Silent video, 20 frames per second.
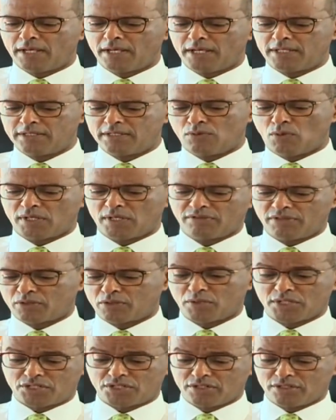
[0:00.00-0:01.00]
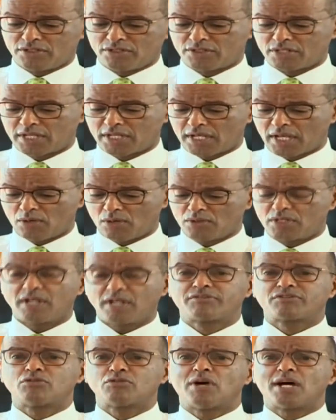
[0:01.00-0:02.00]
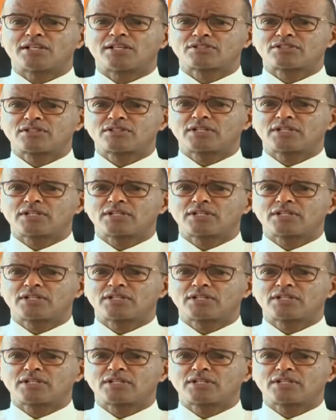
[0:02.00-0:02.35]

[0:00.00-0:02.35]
And one of the questions I would love to ask.